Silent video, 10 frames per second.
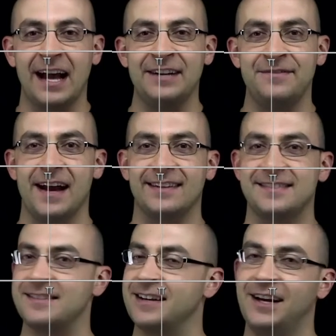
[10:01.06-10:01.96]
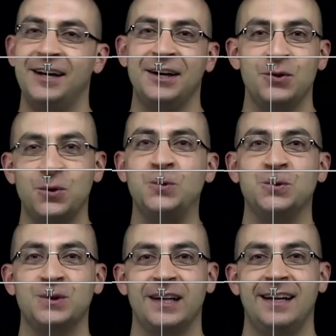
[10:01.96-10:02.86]
of x. Whew.
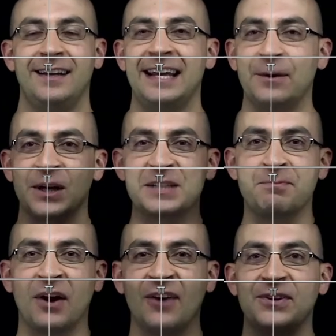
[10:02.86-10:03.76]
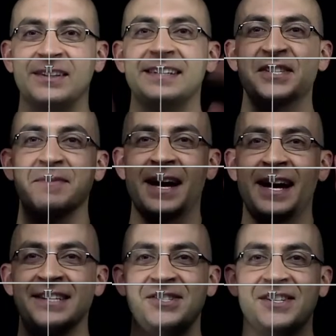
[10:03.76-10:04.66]
And it works perfectly, so my
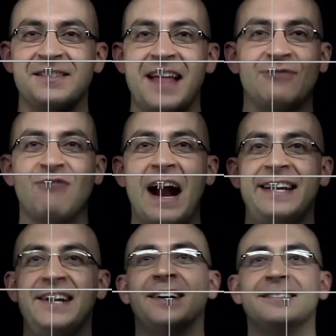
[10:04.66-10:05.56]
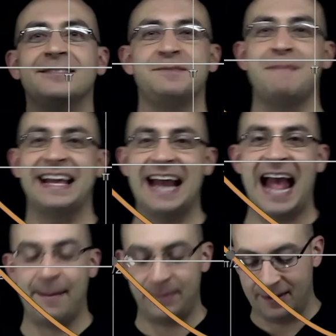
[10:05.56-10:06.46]
head's just like right here, just making it
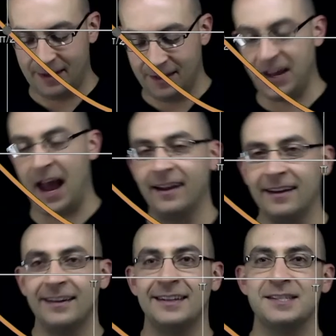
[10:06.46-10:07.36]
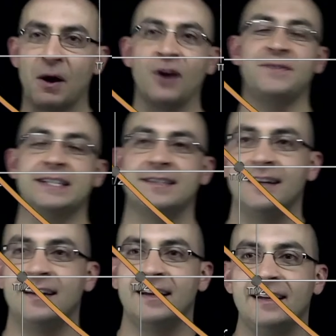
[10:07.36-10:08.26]
happen. Okay, it's perfect.
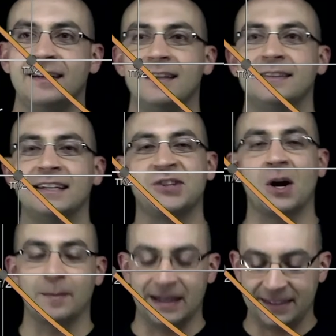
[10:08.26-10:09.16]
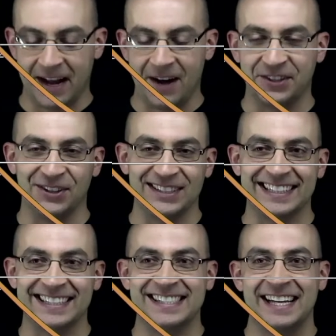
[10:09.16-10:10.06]
Let's talk about the
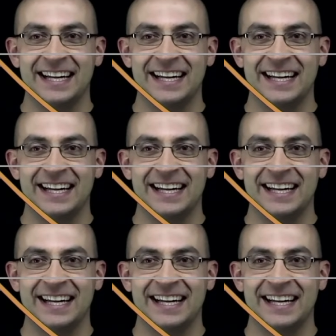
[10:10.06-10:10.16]
characteristics.